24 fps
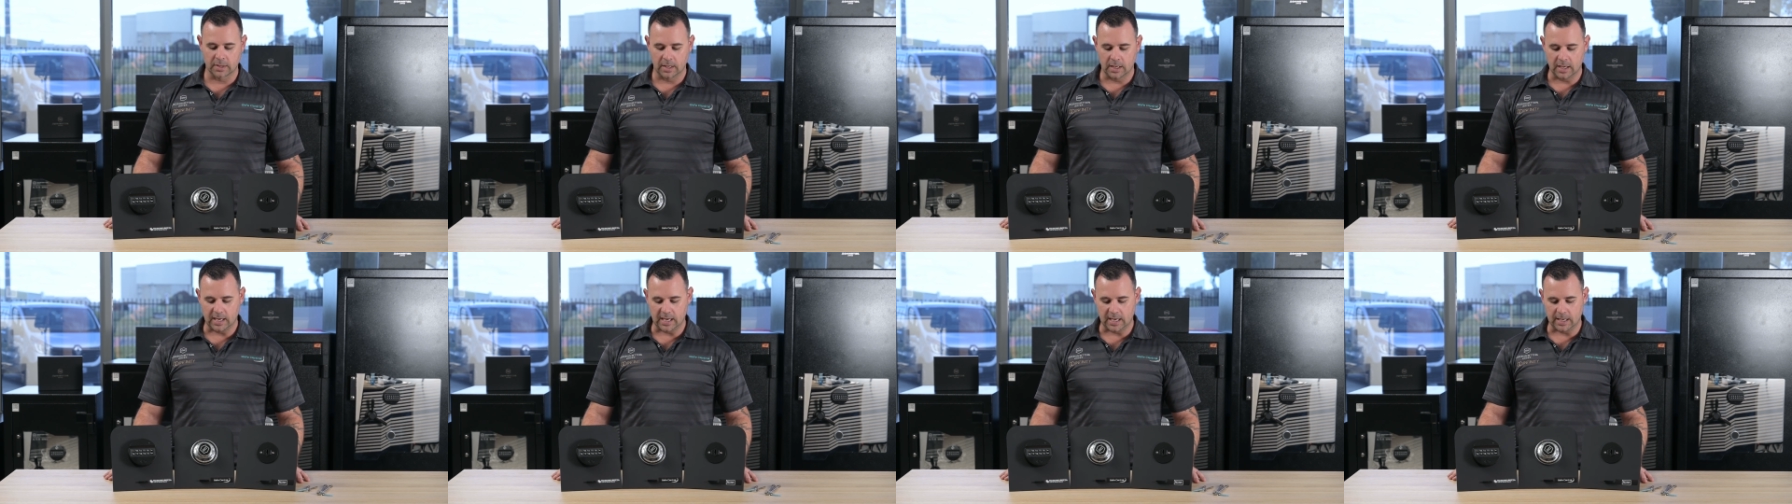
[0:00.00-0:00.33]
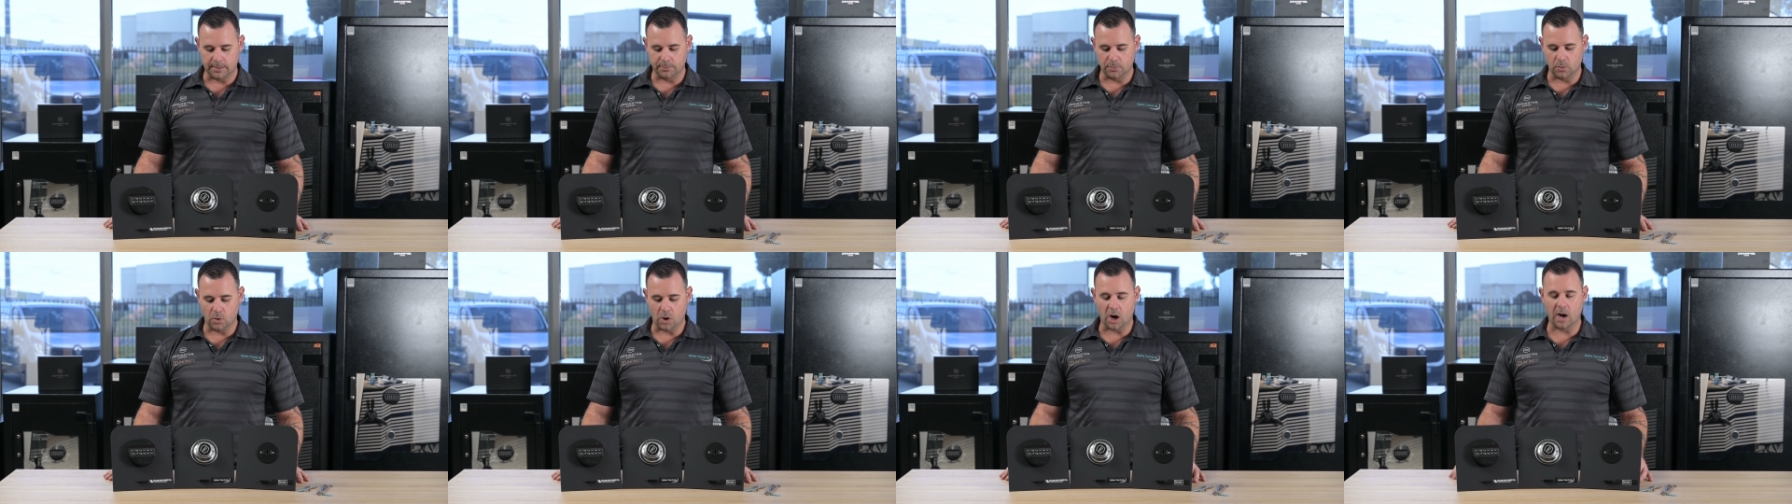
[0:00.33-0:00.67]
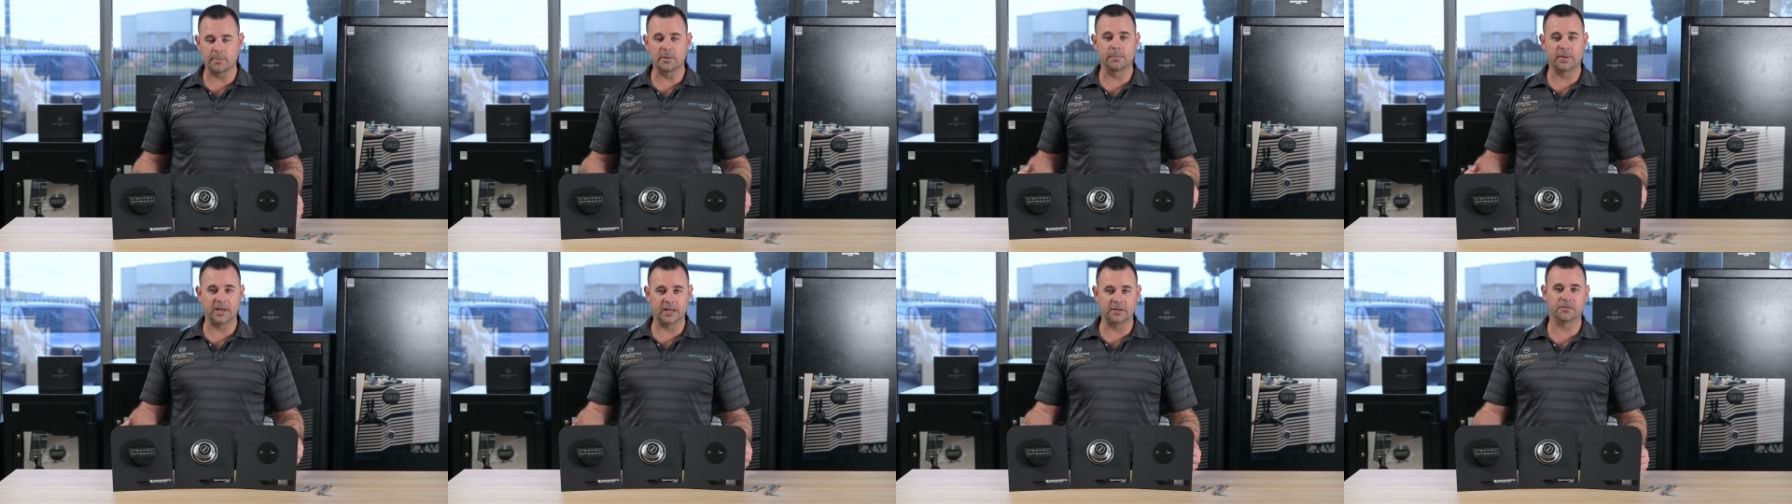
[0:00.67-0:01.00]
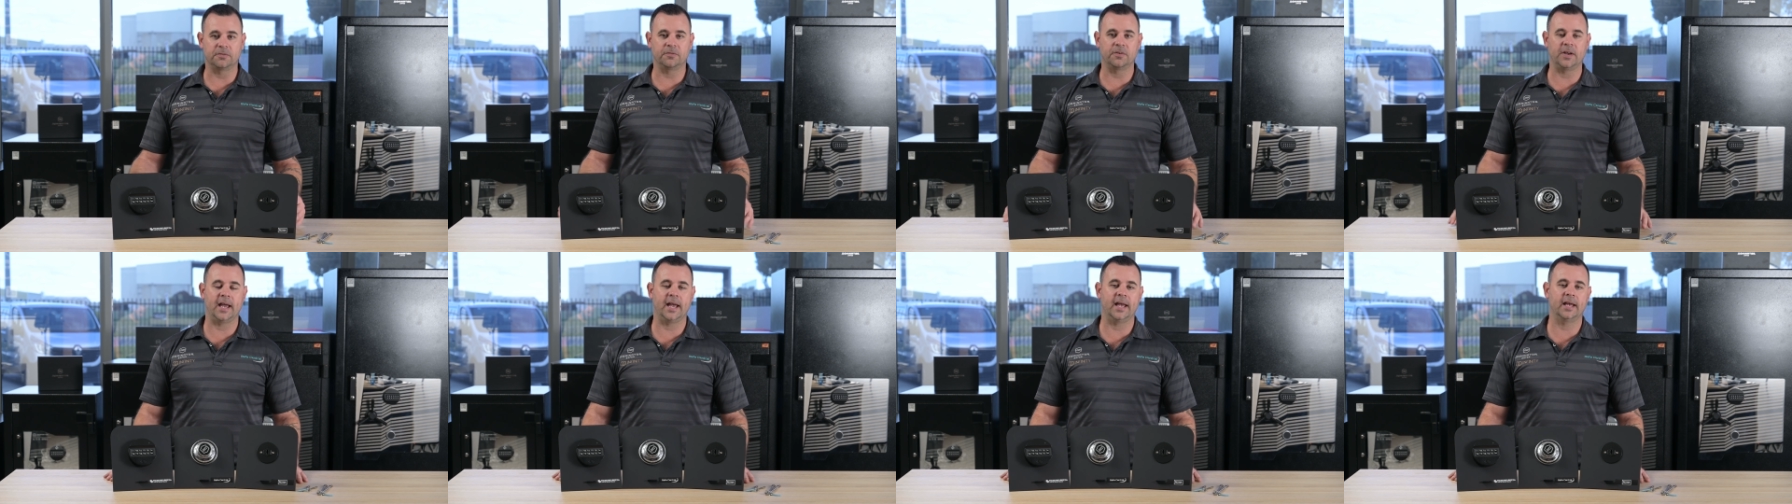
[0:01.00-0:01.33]
I'm a big
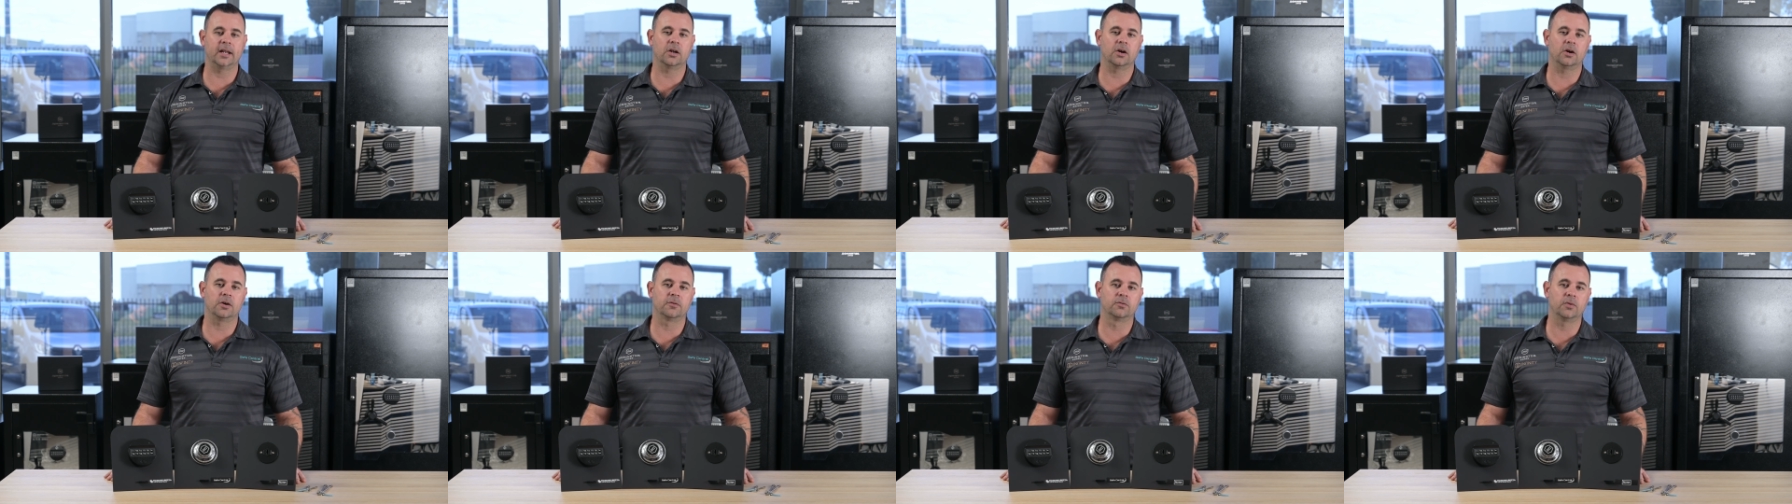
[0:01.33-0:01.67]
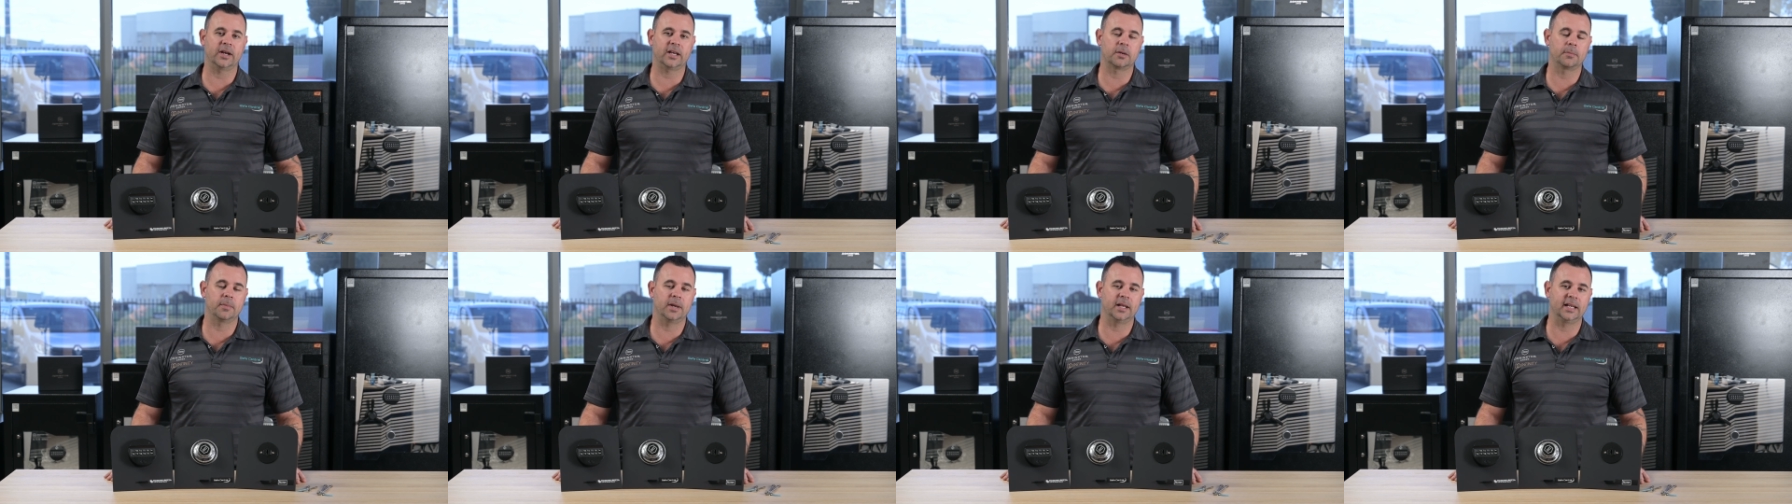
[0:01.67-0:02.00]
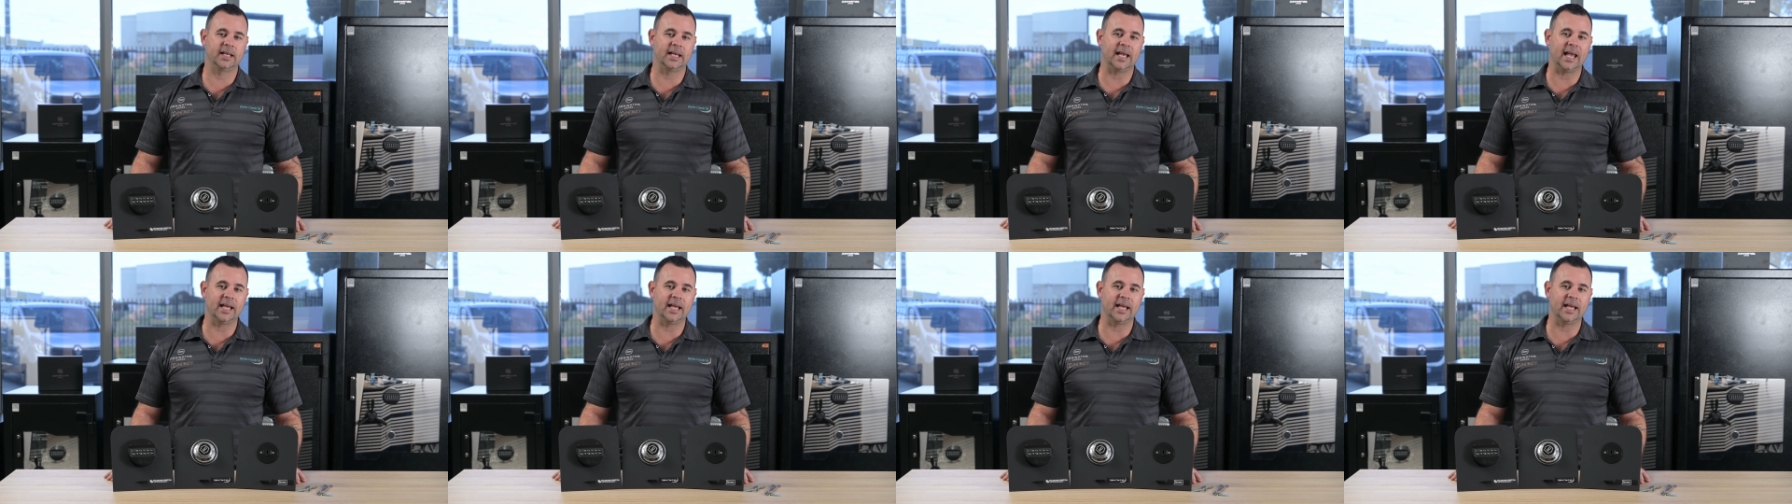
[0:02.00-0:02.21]
fan of recommending